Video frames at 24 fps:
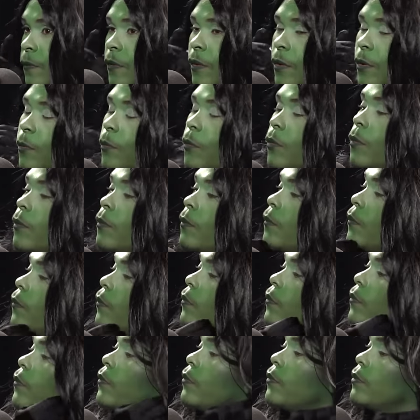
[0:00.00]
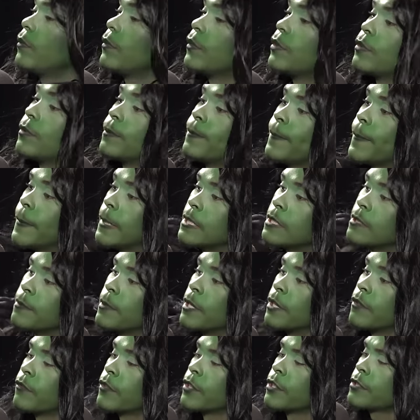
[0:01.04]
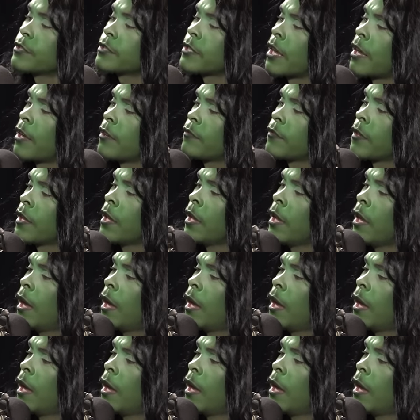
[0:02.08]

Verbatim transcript: We haven't tried. Nobody's tried. Speak for yourself.